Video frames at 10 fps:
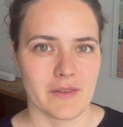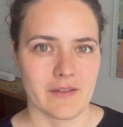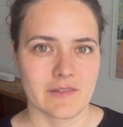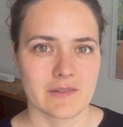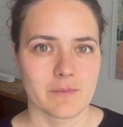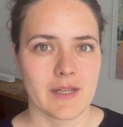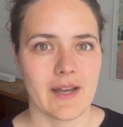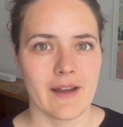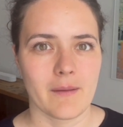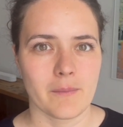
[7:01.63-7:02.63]
this.
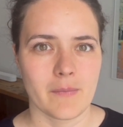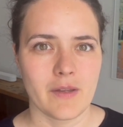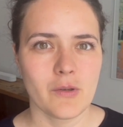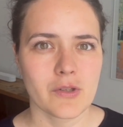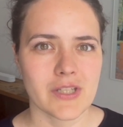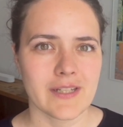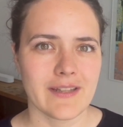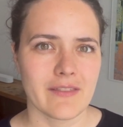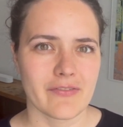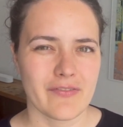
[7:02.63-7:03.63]

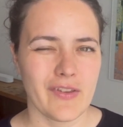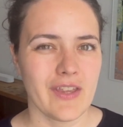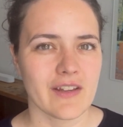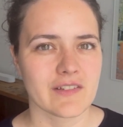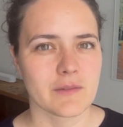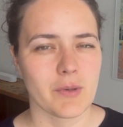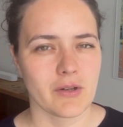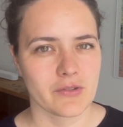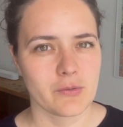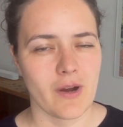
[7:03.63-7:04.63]
Usually the fee is
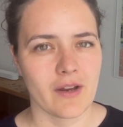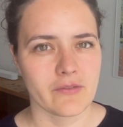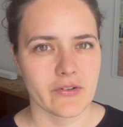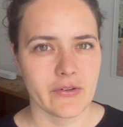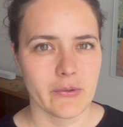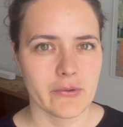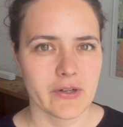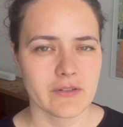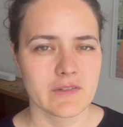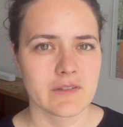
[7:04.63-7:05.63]
about 200
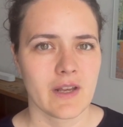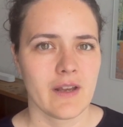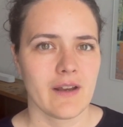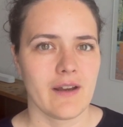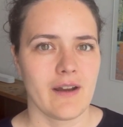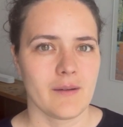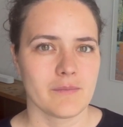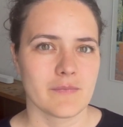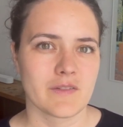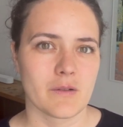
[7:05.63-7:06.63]
euros.
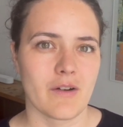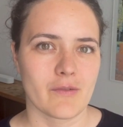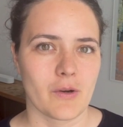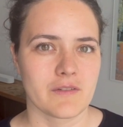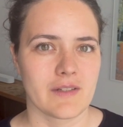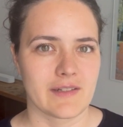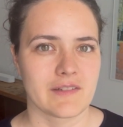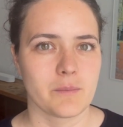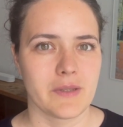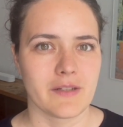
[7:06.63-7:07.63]
So of course
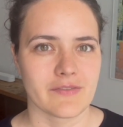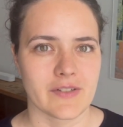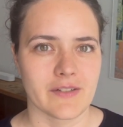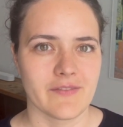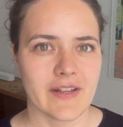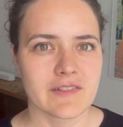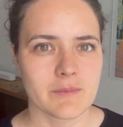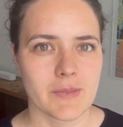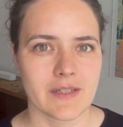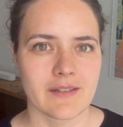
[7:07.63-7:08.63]
that's a bit of an
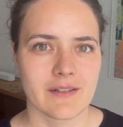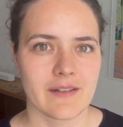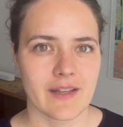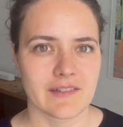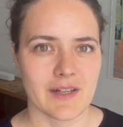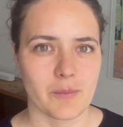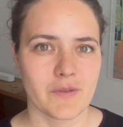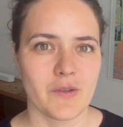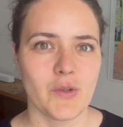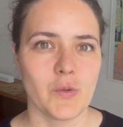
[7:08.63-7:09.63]
investment. That's up
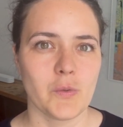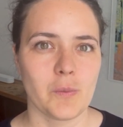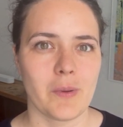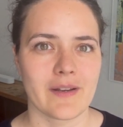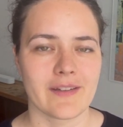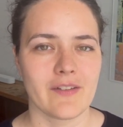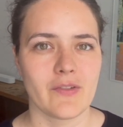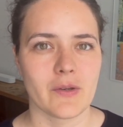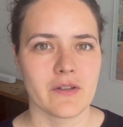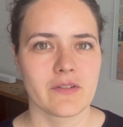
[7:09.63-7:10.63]
to you. But
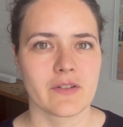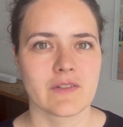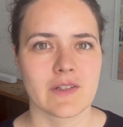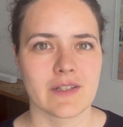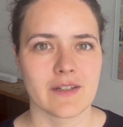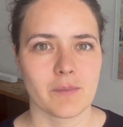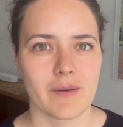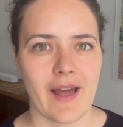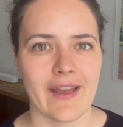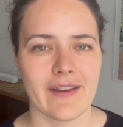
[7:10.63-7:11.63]
if you're interested in
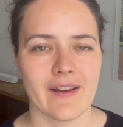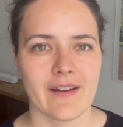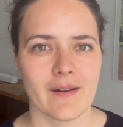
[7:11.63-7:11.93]
applying